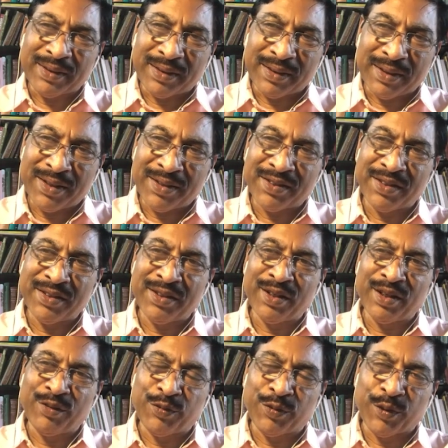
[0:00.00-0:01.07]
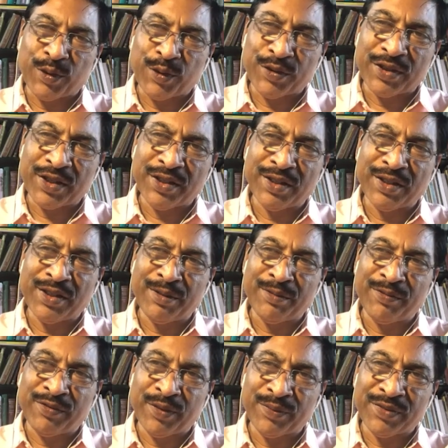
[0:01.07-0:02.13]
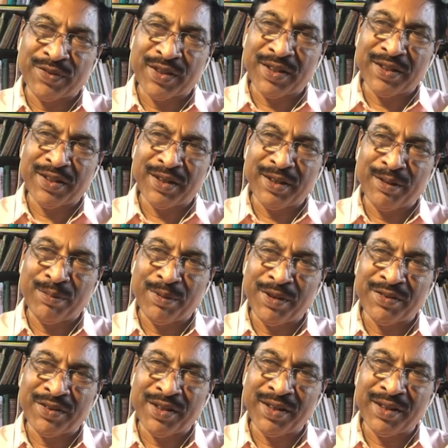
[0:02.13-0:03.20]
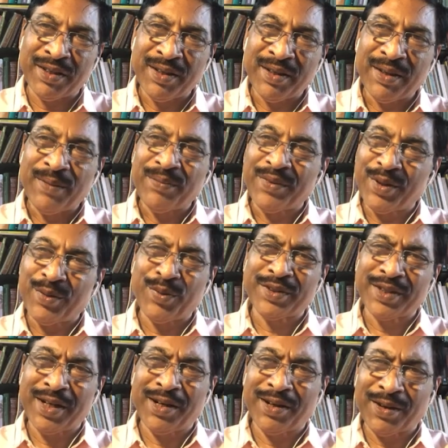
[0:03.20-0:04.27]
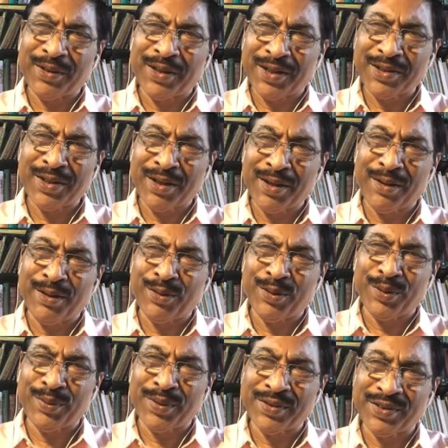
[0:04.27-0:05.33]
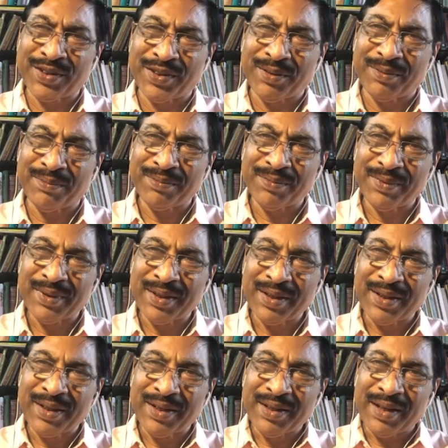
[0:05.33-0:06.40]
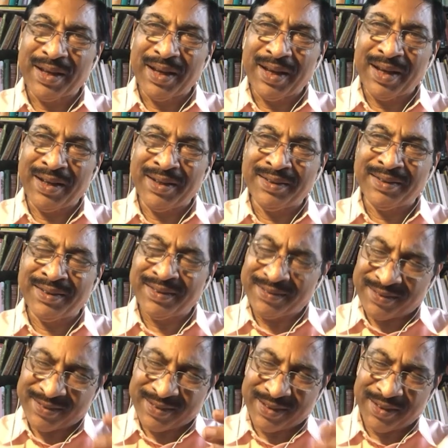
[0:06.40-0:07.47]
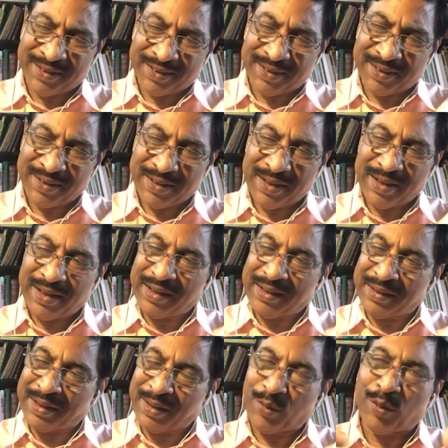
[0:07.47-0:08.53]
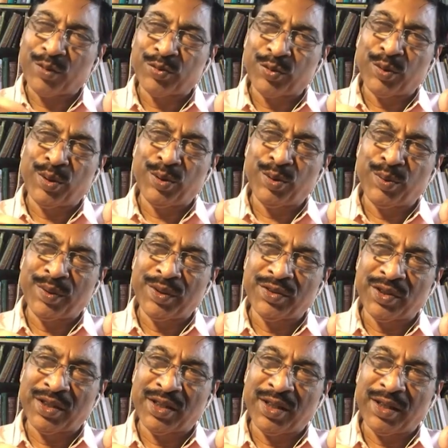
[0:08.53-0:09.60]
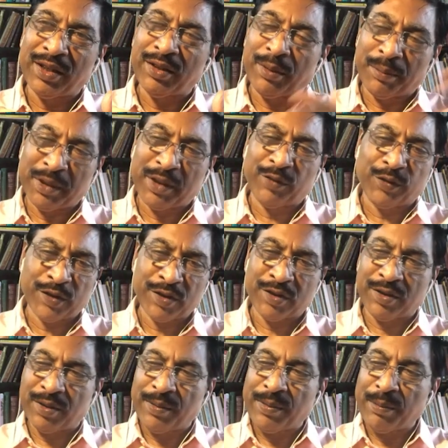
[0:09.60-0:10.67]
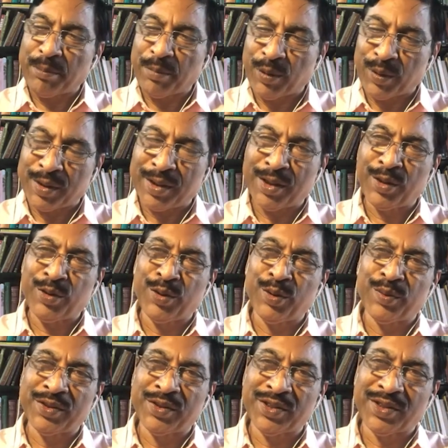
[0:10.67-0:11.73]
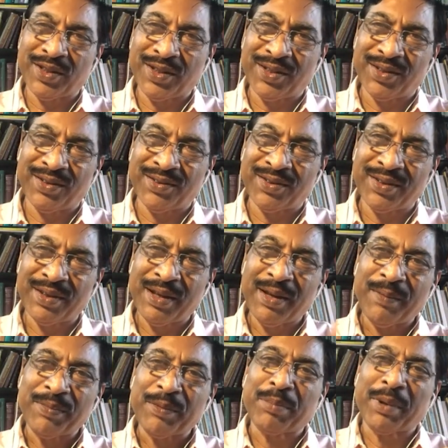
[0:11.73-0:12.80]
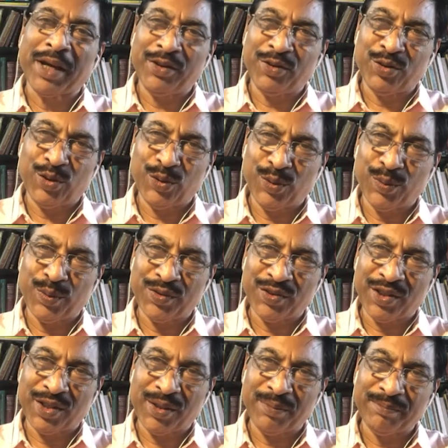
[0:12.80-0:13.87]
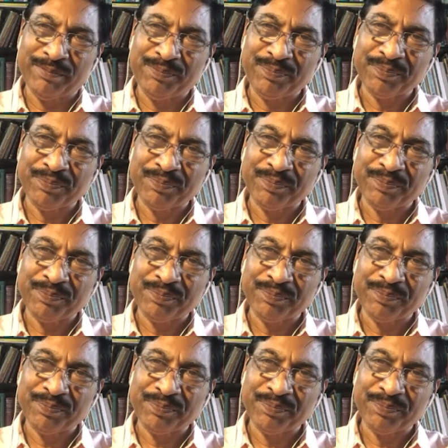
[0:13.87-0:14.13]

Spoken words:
3rd century, 4th century, 5th century BC, it was an international university. And just think that Oxford University, I mean, the first modern university is Paris University.